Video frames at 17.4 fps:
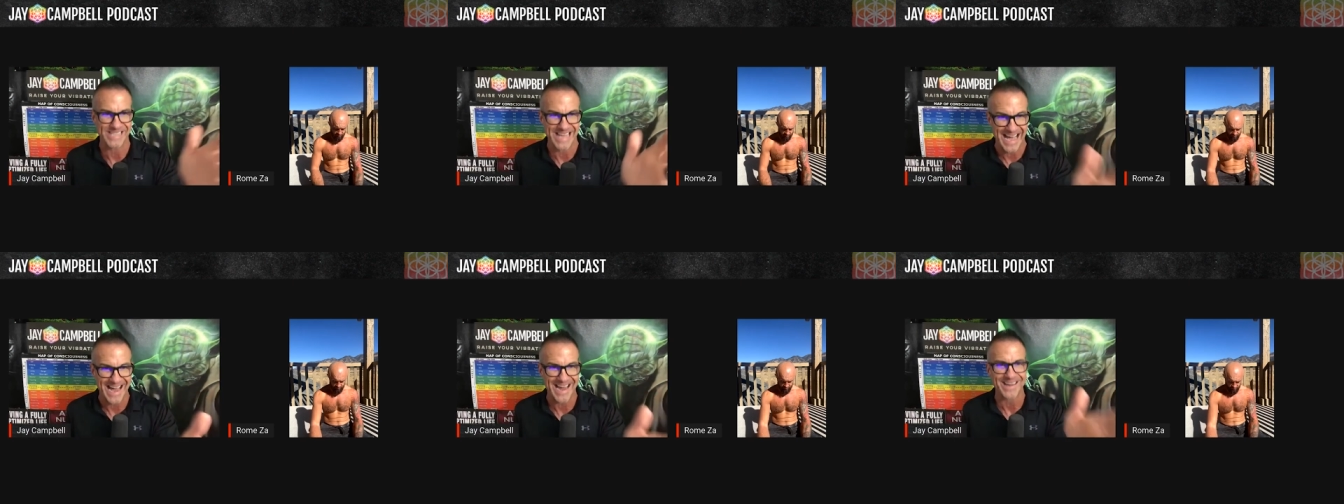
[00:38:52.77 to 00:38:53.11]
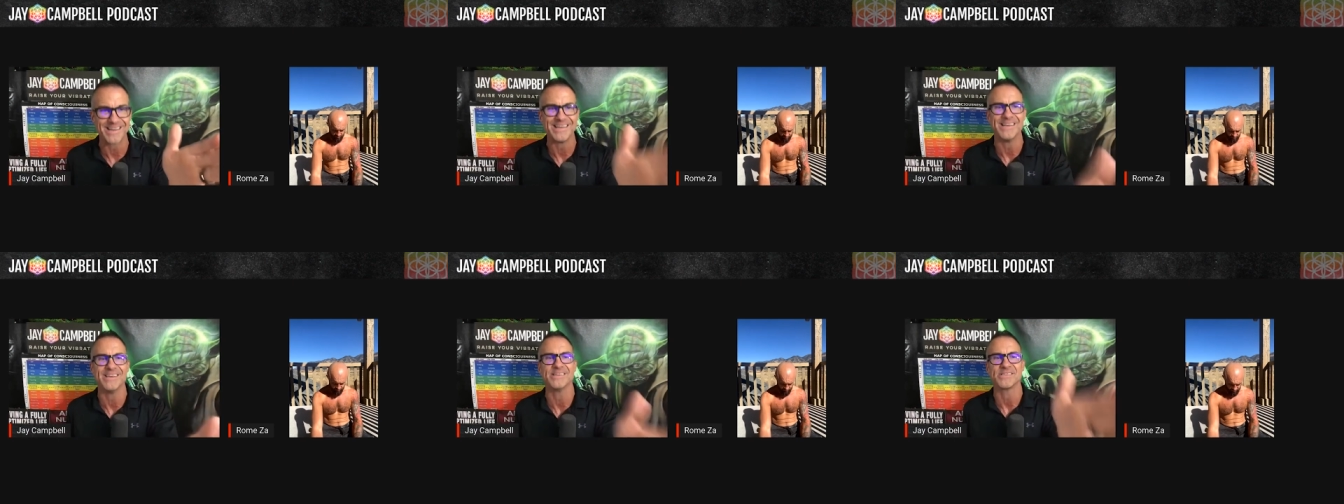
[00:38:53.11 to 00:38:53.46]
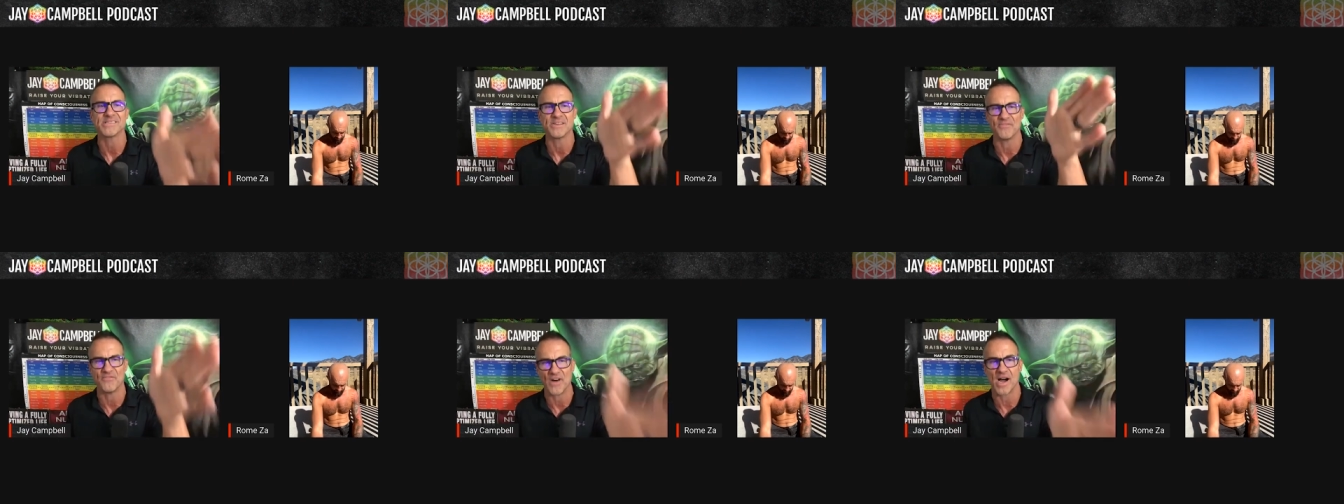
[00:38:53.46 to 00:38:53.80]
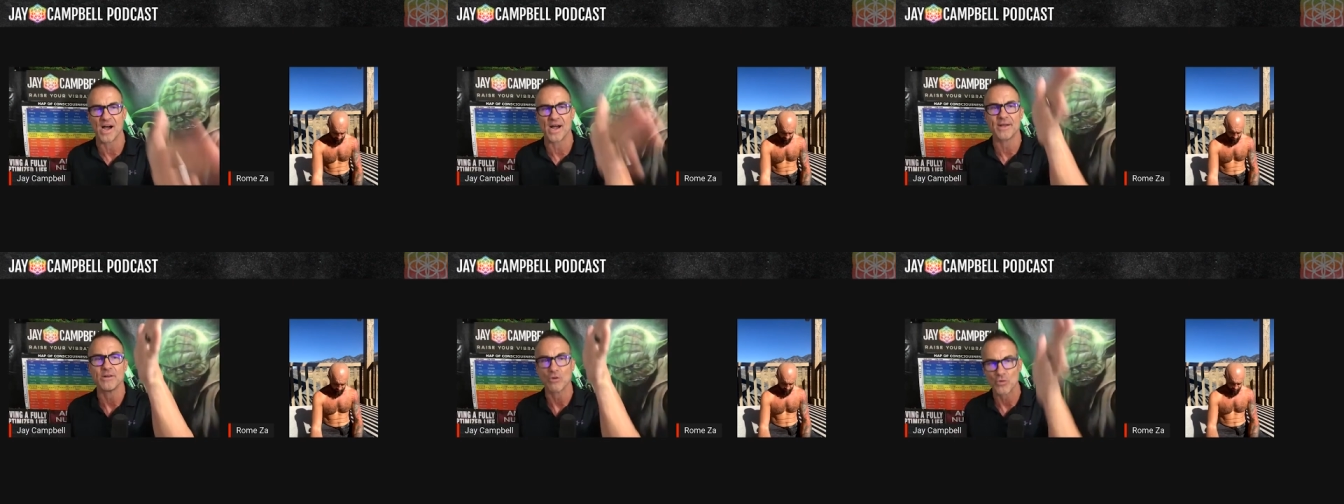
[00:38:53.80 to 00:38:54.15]
That is
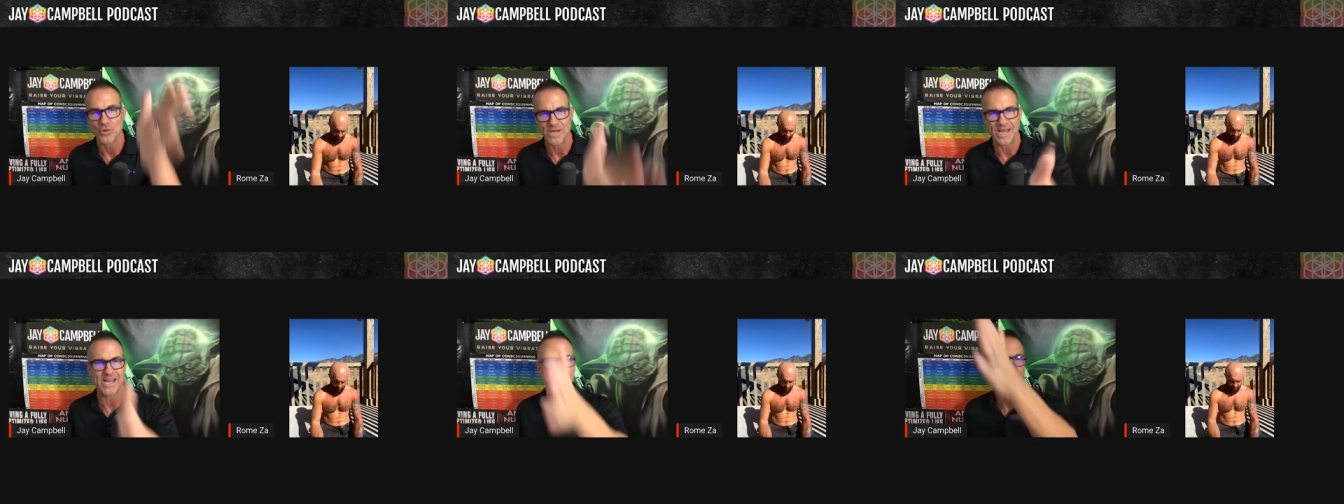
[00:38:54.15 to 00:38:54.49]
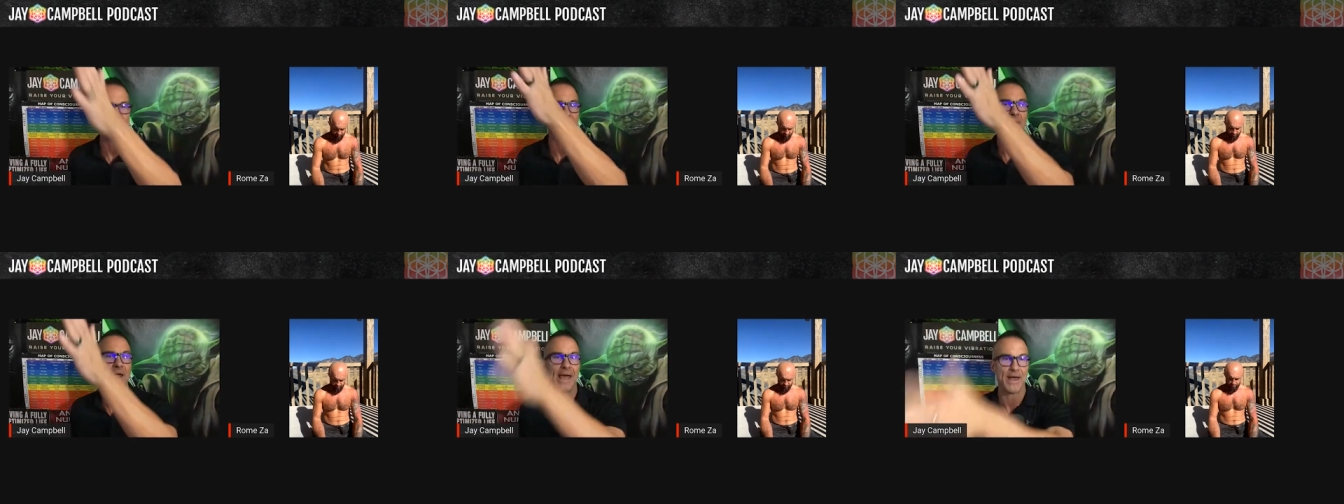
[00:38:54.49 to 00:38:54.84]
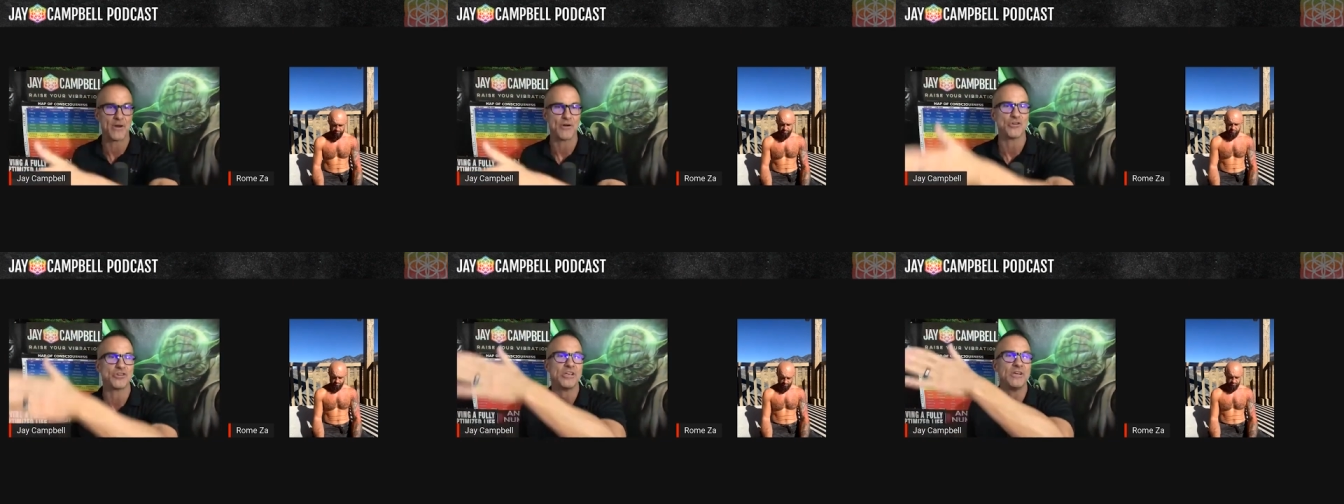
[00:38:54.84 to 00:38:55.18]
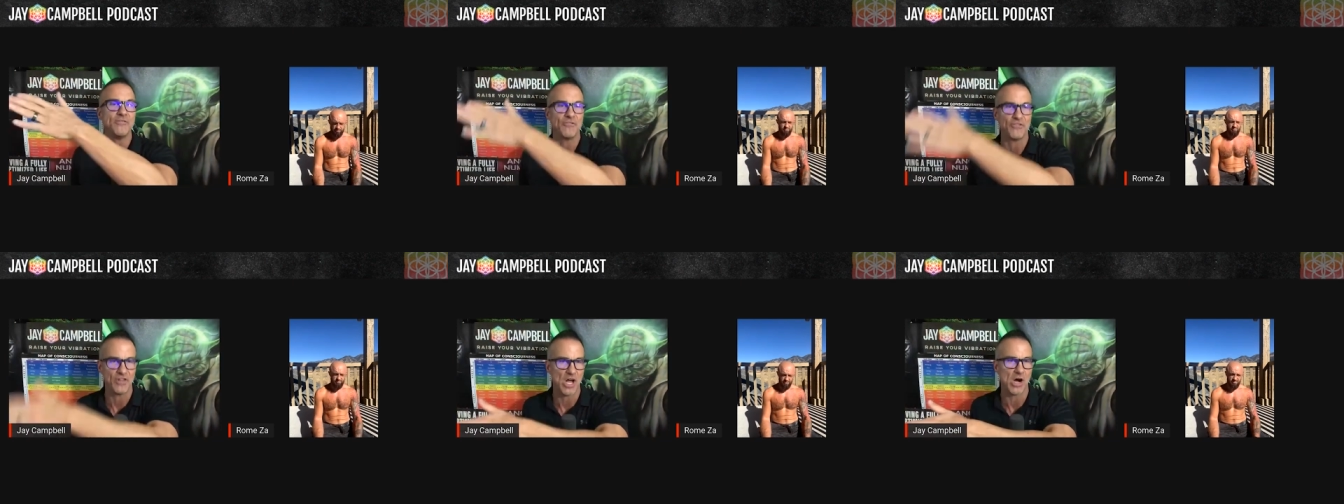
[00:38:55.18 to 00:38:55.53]
divine creation,
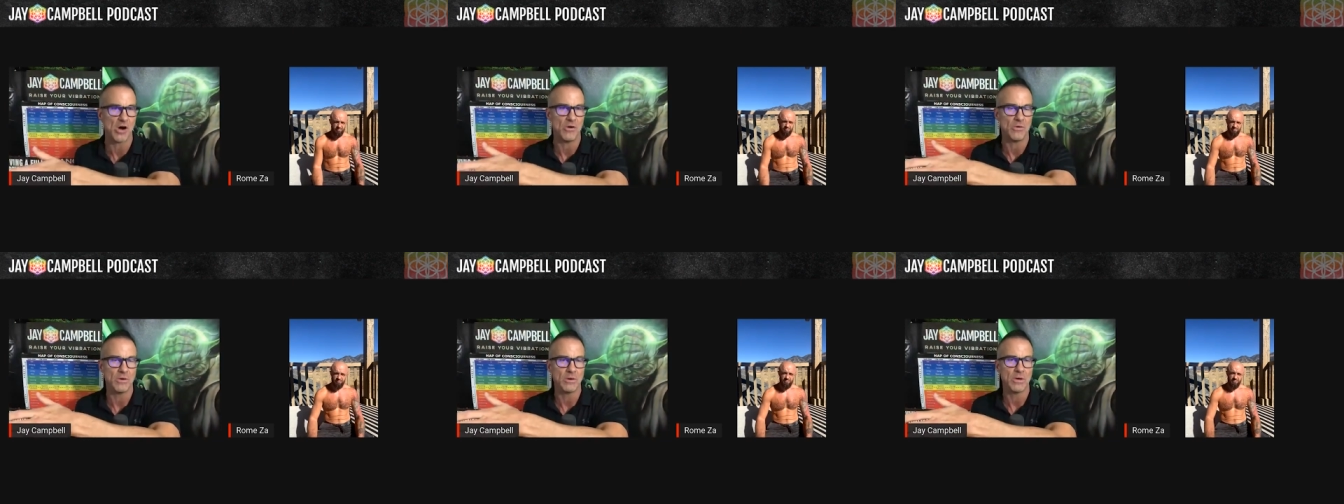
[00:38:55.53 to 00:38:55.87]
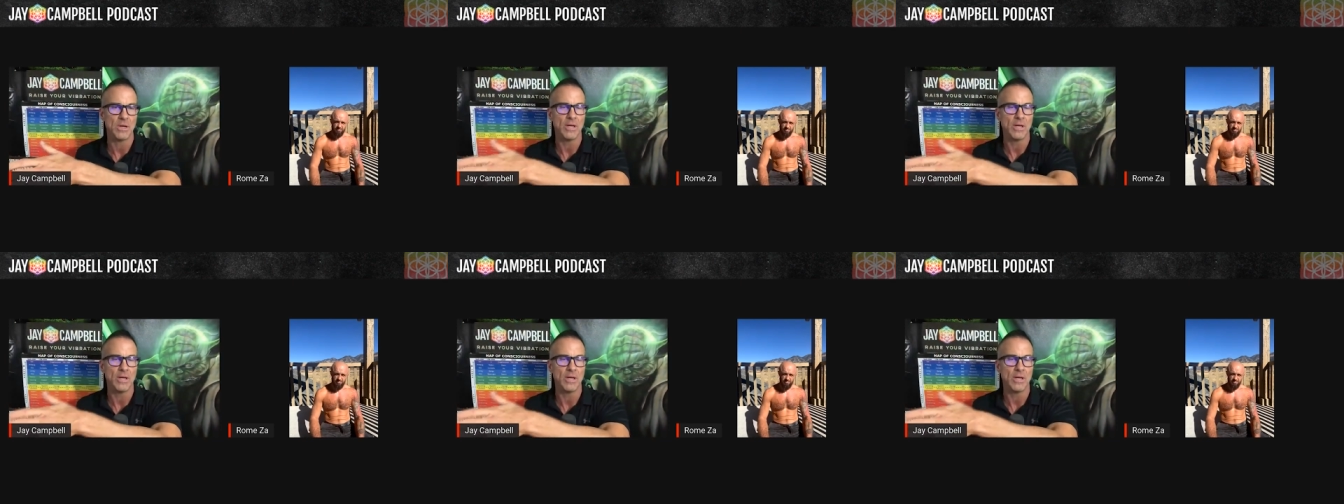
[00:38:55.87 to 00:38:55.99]
energy, flow.